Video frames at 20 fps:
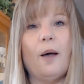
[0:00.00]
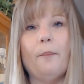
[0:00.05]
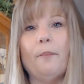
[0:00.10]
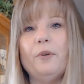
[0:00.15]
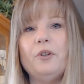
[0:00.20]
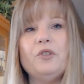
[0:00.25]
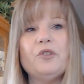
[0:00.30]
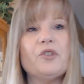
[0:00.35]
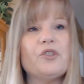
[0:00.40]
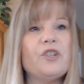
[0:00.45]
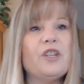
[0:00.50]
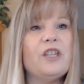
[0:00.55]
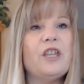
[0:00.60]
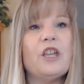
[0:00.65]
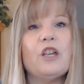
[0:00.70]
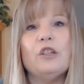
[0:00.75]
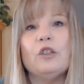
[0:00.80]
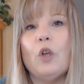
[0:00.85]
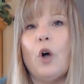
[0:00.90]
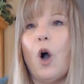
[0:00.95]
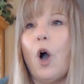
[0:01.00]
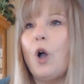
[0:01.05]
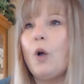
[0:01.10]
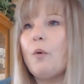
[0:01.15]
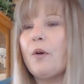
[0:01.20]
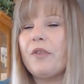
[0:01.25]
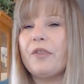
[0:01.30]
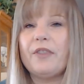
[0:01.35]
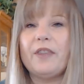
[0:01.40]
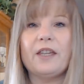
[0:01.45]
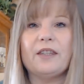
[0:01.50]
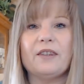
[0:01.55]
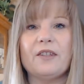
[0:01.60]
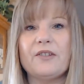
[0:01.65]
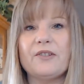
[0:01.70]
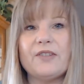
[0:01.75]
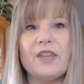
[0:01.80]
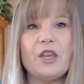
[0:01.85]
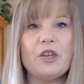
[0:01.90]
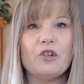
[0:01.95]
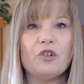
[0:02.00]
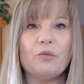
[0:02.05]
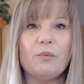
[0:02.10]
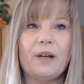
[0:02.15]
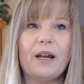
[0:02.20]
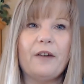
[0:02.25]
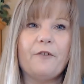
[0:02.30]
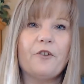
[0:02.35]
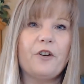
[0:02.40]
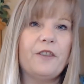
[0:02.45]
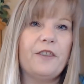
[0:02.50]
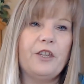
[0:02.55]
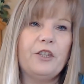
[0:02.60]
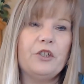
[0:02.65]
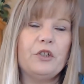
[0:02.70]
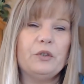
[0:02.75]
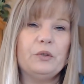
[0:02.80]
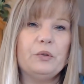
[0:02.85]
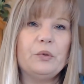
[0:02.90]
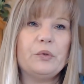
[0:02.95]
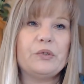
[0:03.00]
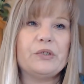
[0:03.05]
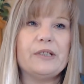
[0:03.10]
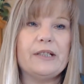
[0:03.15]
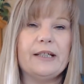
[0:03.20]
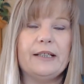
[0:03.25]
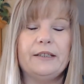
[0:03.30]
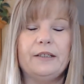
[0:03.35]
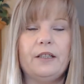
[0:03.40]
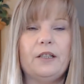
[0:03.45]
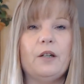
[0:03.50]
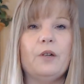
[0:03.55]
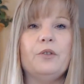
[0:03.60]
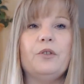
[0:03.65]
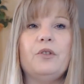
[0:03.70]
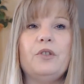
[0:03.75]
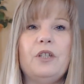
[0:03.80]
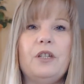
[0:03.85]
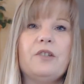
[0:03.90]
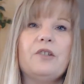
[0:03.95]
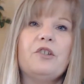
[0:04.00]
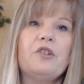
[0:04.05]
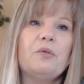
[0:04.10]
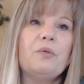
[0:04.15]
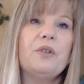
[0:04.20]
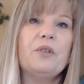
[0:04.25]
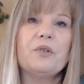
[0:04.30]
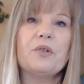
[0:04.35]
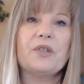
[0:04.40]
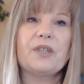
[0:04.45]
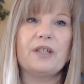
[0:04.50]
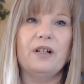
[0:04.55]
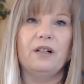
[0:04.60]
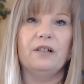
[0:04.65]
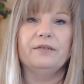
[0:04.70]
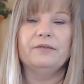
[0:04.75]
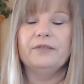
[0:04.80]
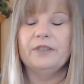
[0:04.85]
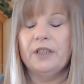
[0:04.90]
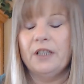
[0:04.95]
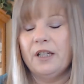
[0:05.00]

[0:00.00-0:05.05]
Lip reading: When you're singing along with like the singer or whatever, I think you're losing it. You know, you need to do it yourself.